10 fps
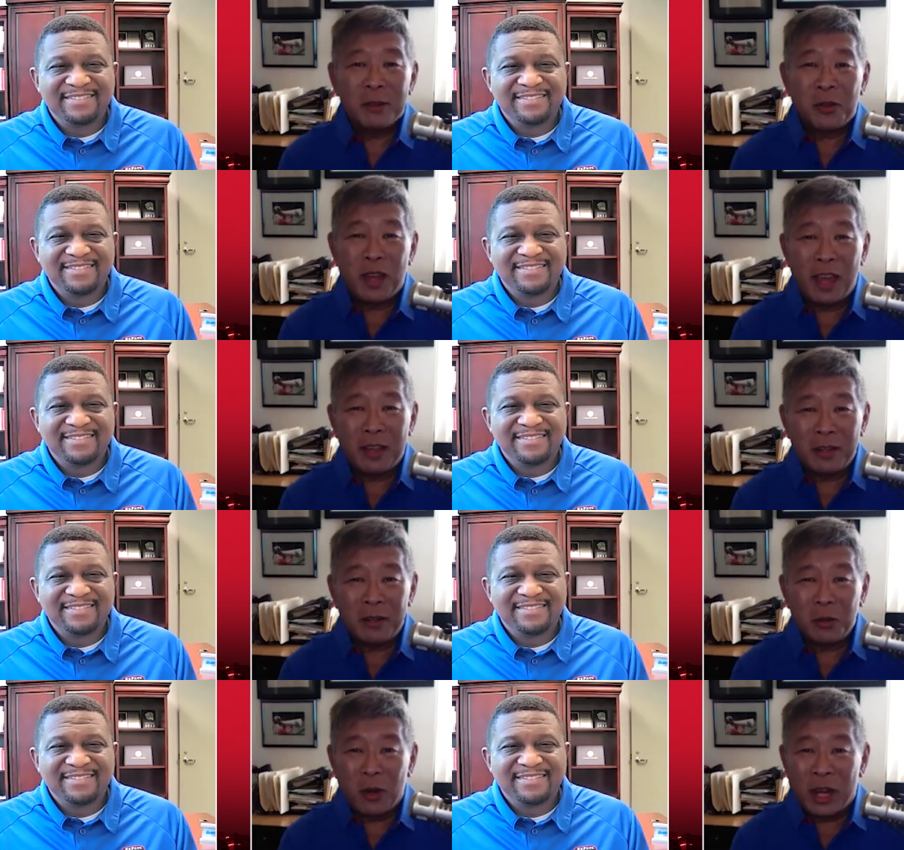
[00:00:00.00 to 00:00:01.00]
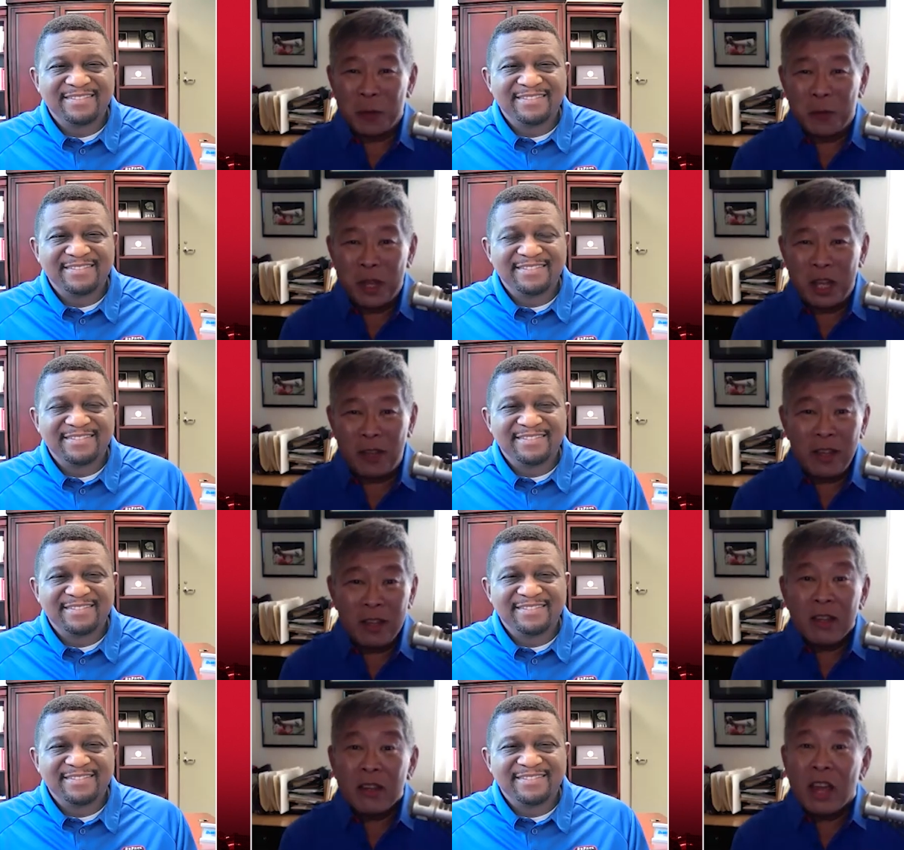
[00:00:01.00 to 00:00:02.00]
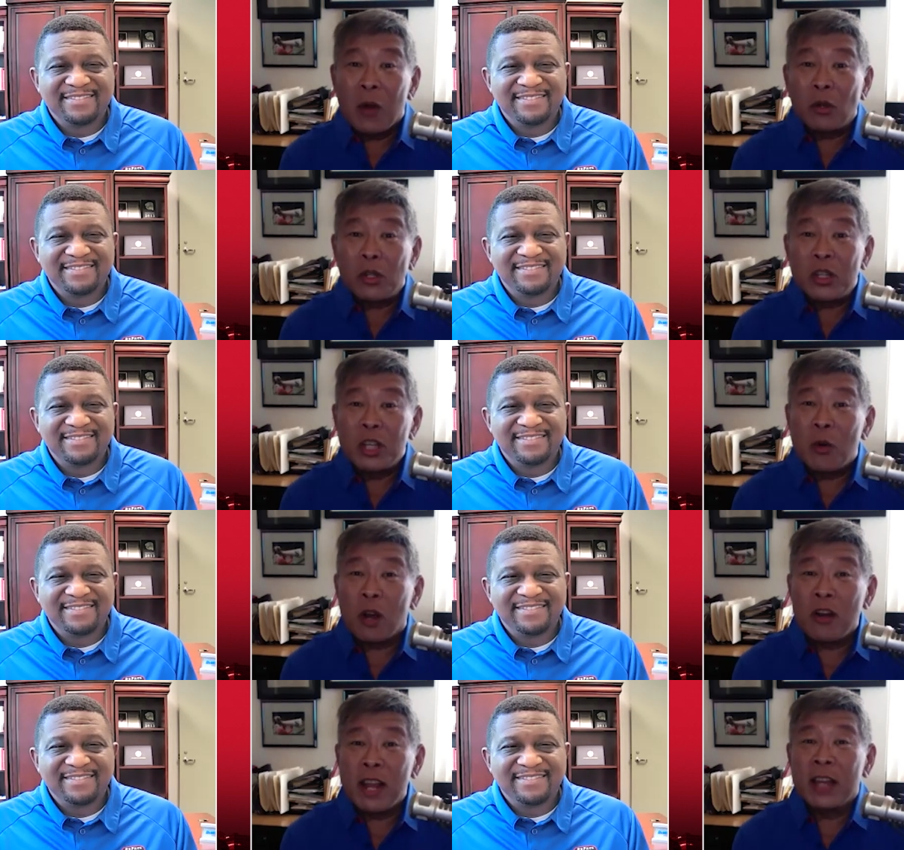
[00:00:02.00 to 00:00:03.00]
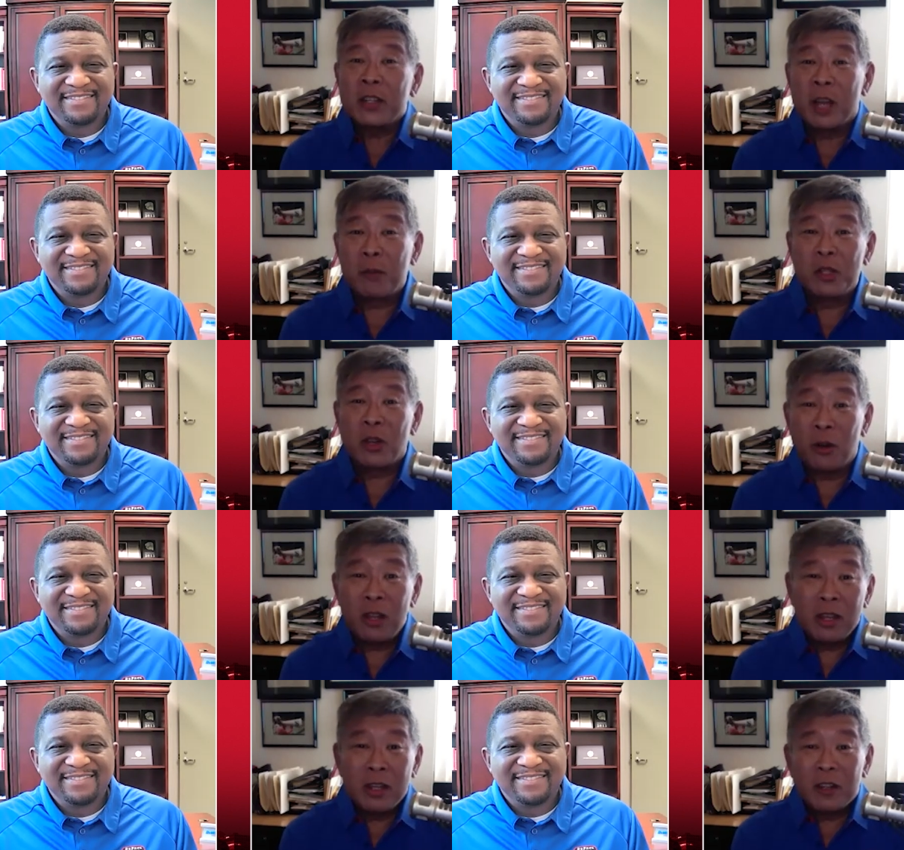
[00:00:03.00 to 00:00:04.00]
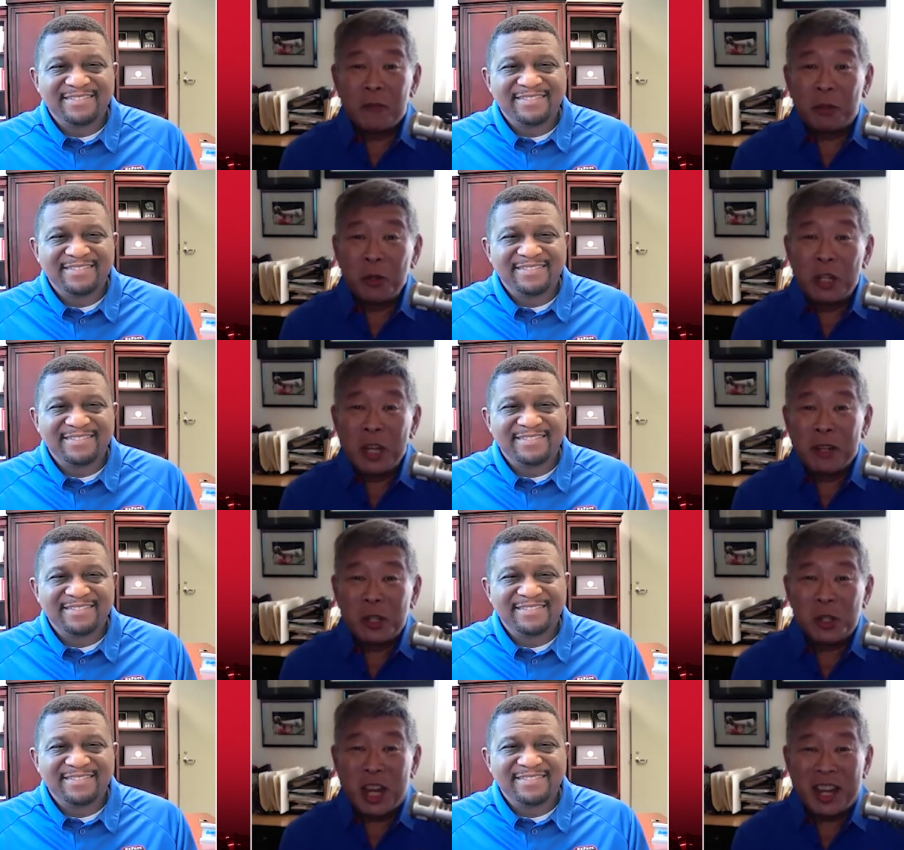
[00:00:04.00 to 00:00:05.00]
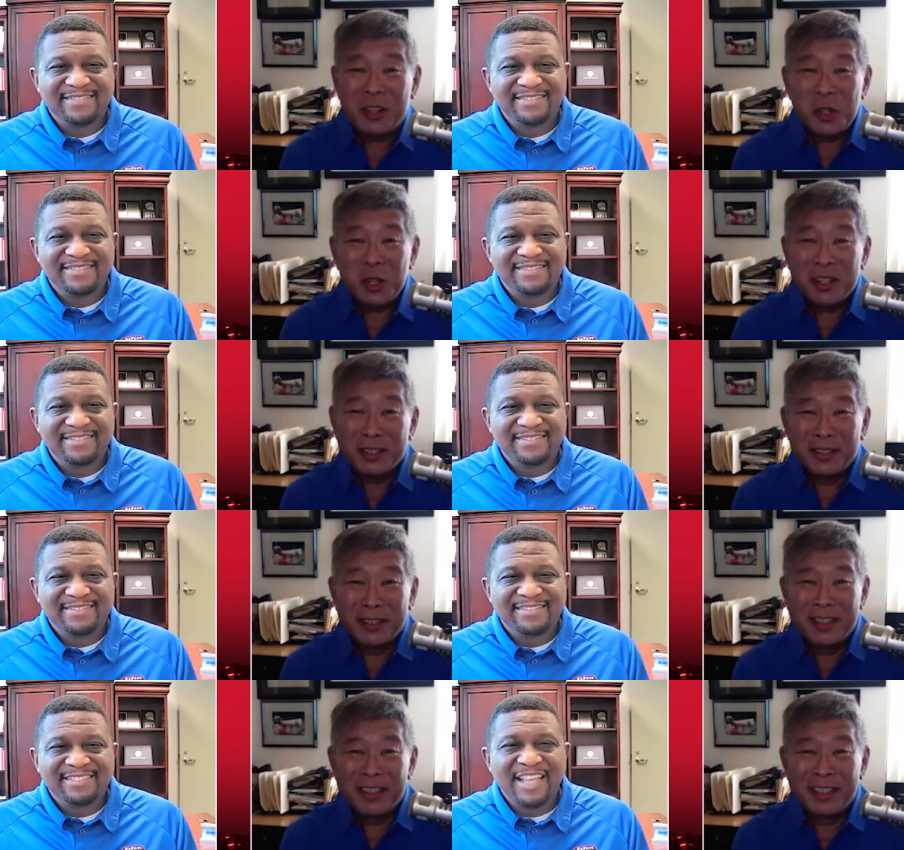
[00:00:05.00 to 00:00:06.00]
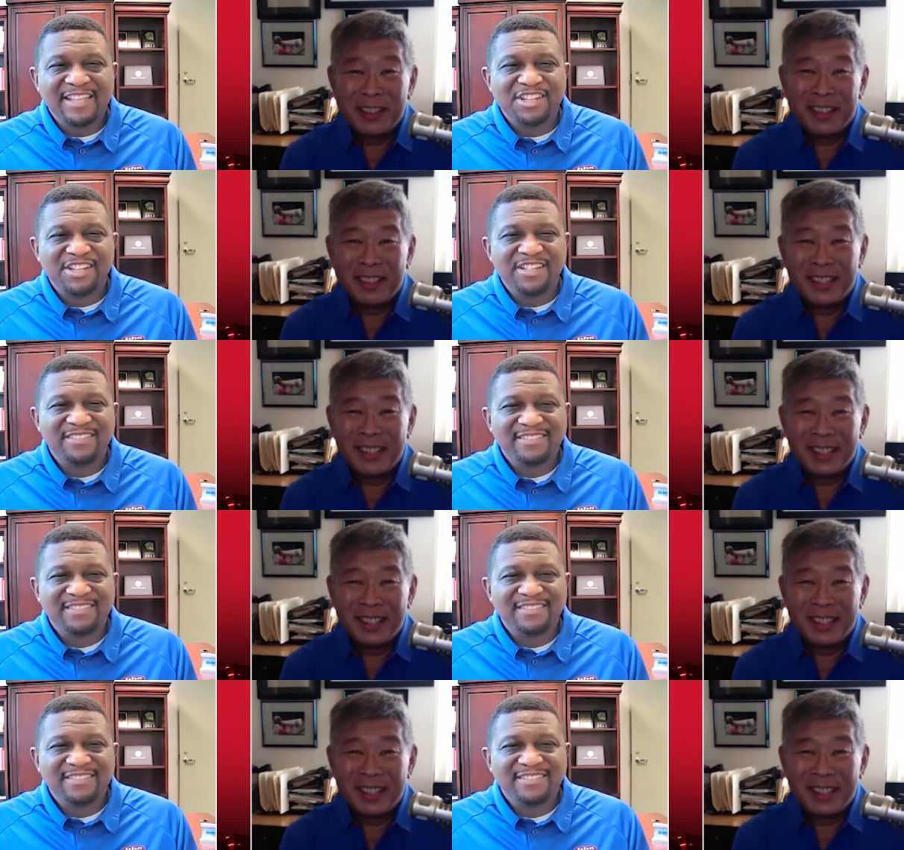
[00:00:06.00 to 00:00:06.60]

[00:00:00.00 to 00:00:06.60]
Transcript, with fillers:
Speaker 1: thank you to DeWayne Peevy, and we'll see you on our next episode of Blue Demon Exchange.
Speaker 2: Thanks, Gene.